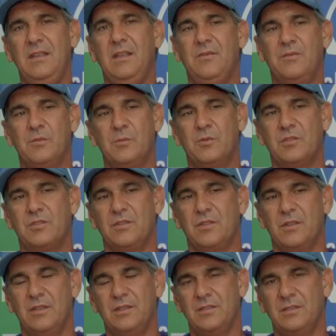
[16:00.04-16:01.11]
need for more
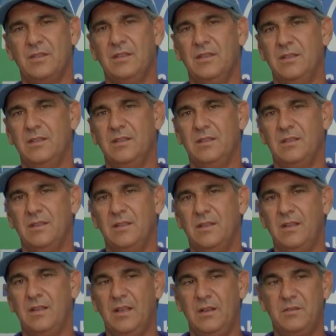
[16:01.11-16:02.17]
circuits than
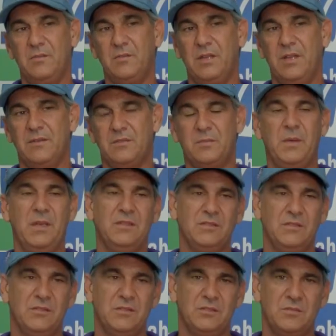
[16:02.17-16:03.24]
that, we have space
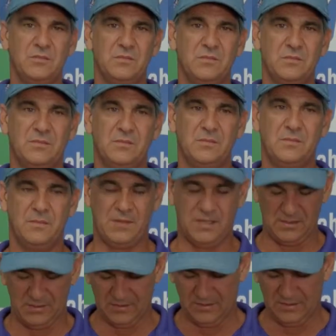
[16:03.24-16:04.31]
in those
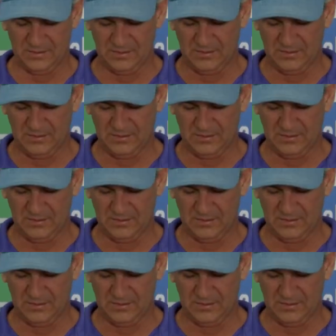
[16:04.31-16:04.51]
boxes.